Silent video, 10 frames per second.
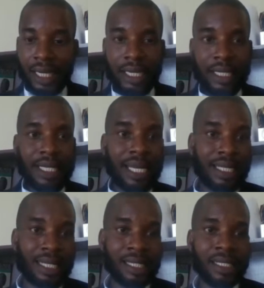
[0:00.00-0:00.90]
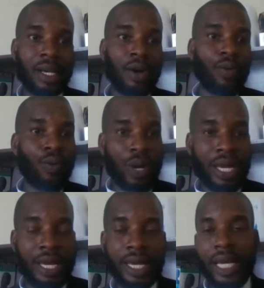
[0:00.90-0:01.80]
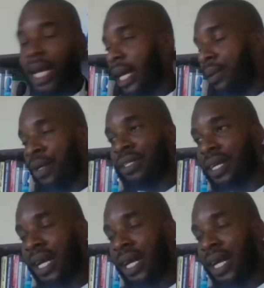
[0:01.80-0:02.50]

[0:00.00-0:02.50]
and that is because